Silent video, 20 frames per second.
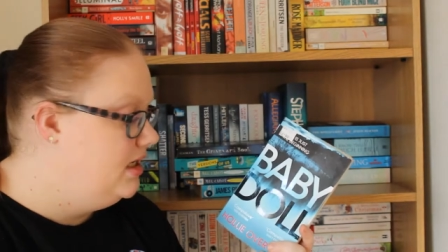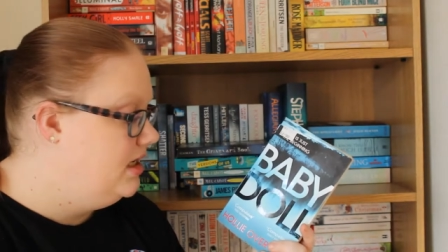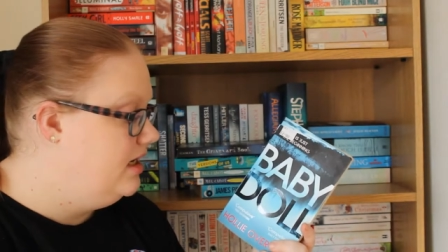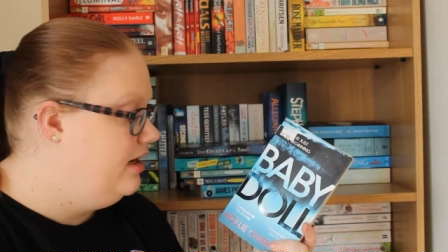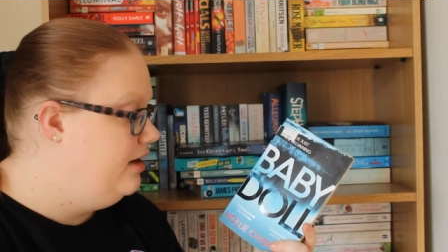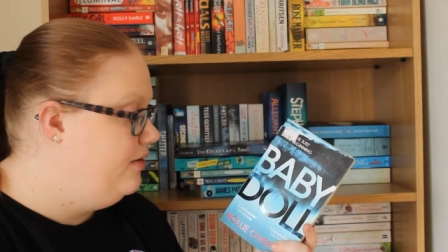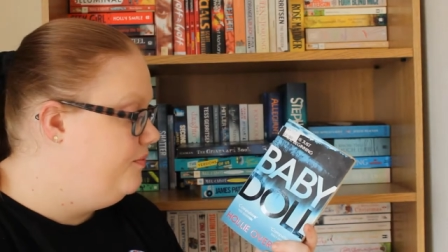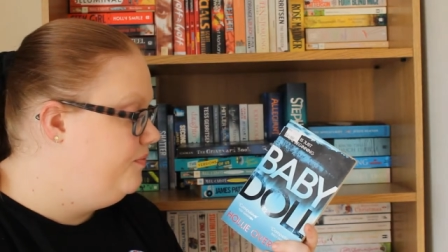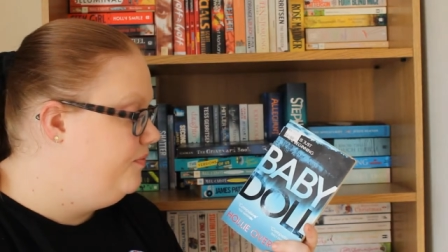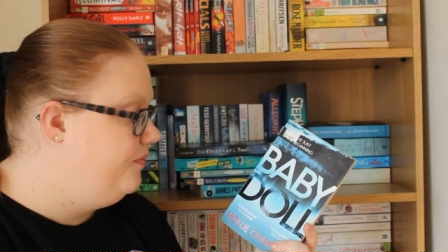
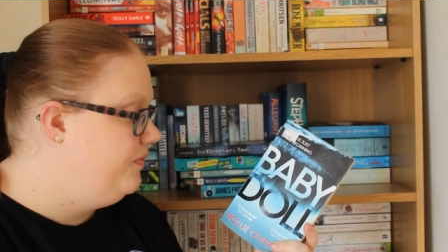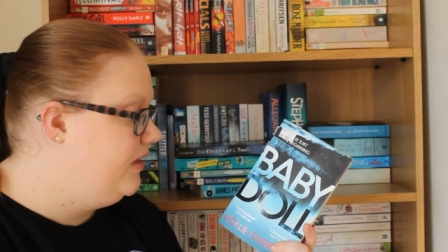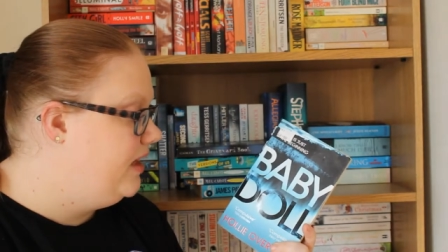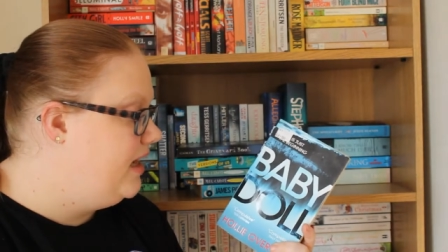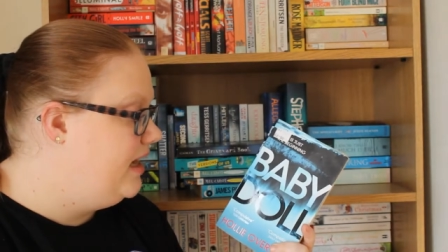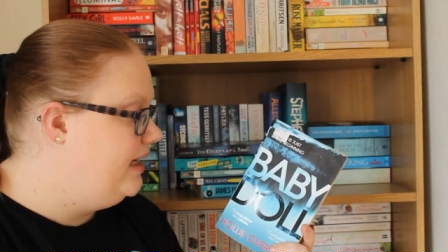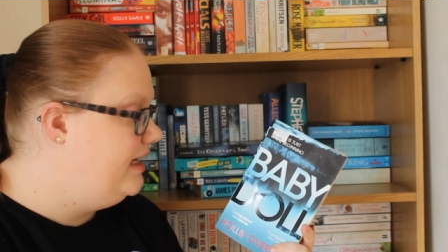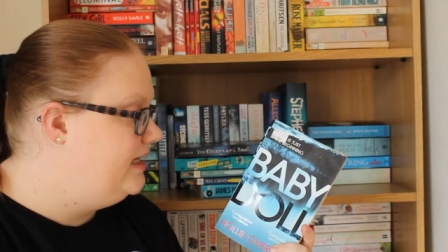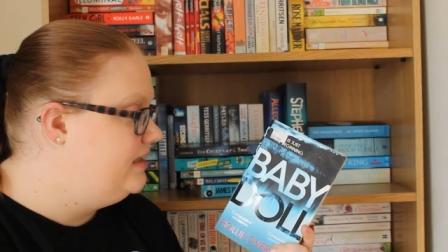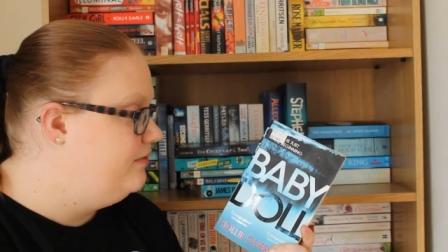Um,
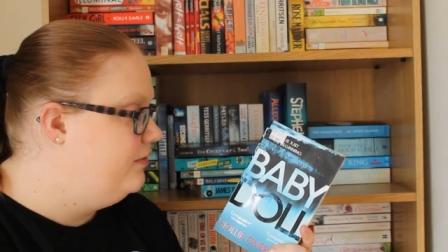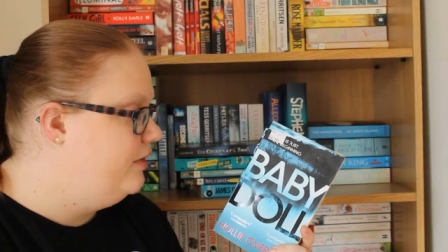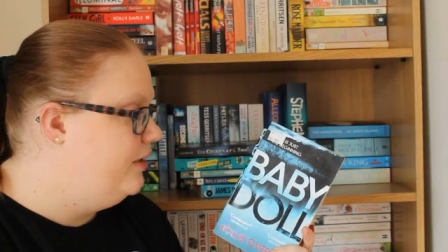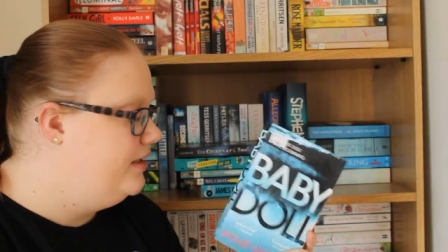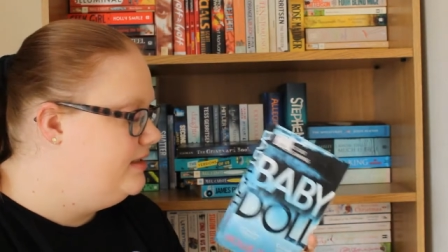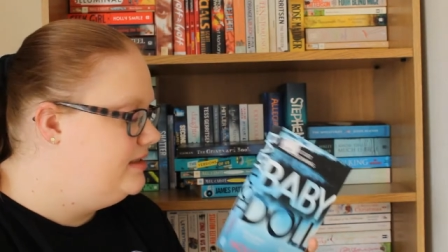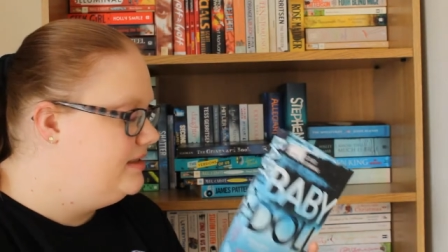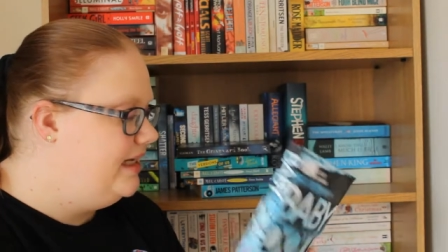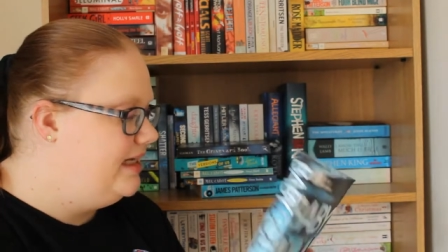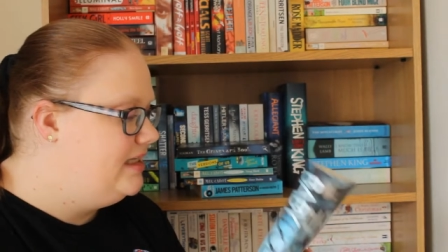and it
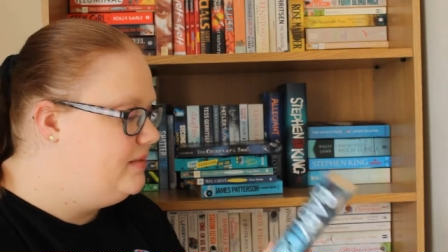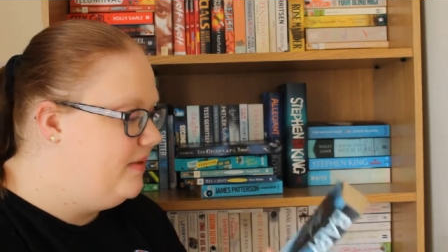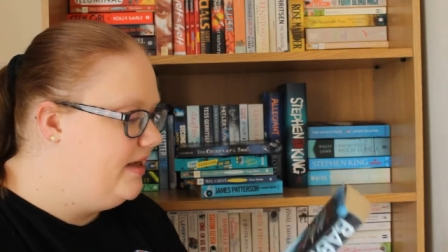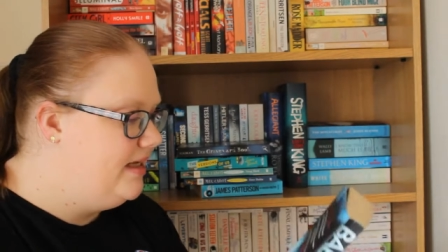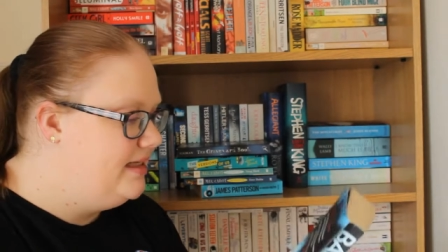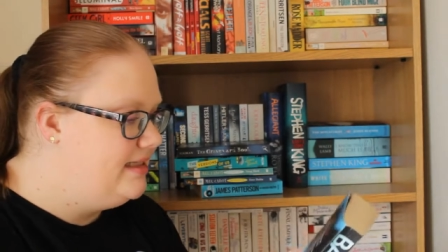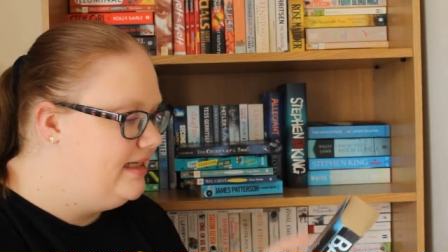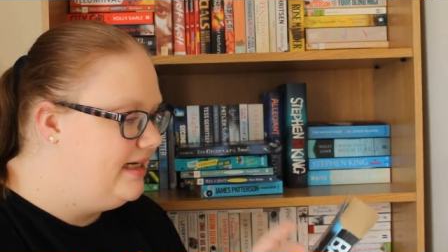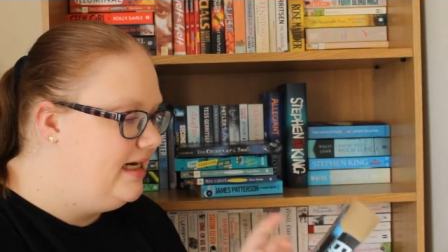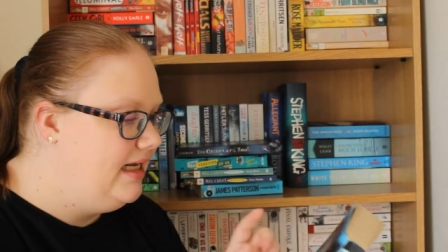follows, it's
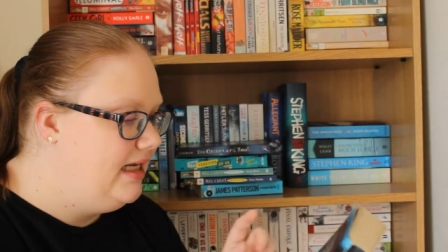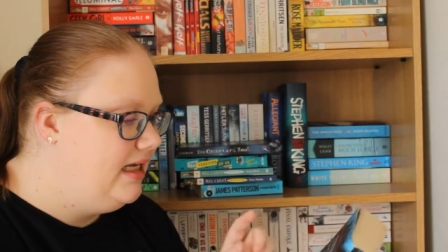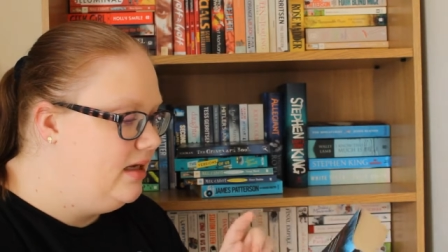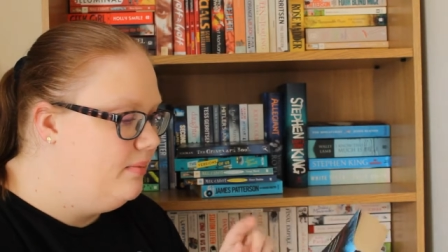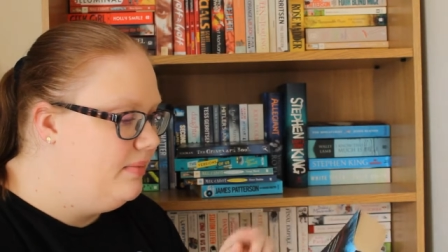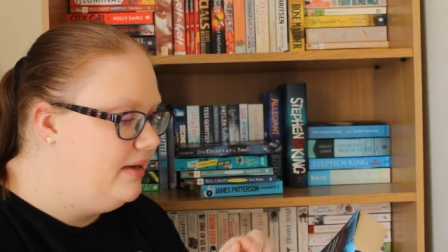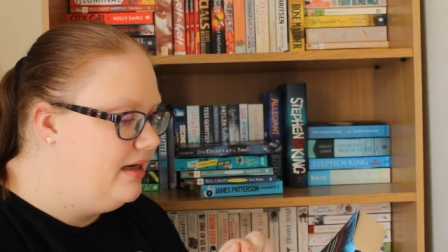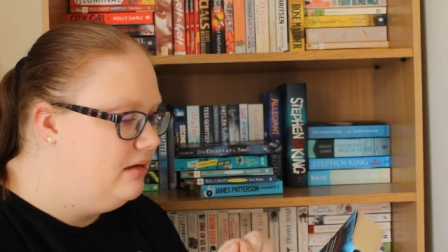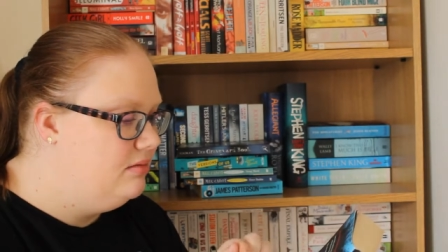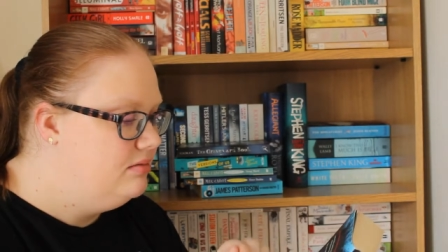basically
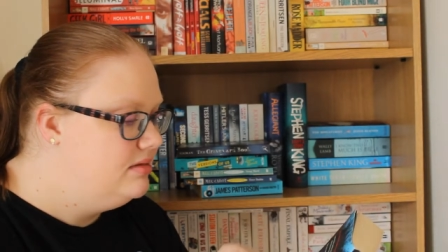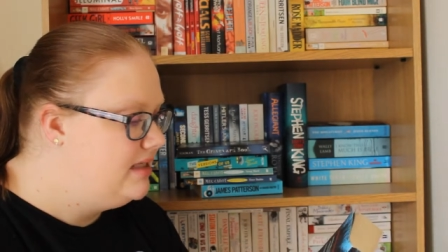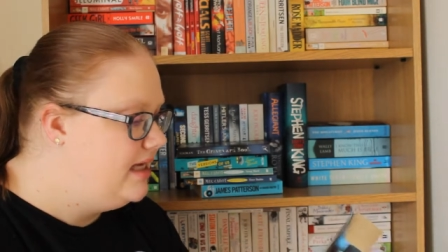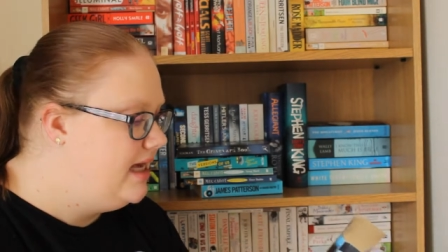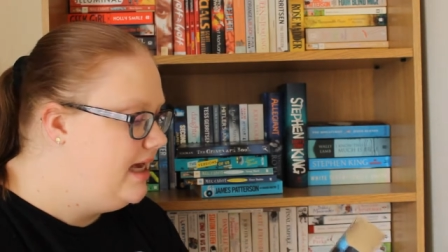about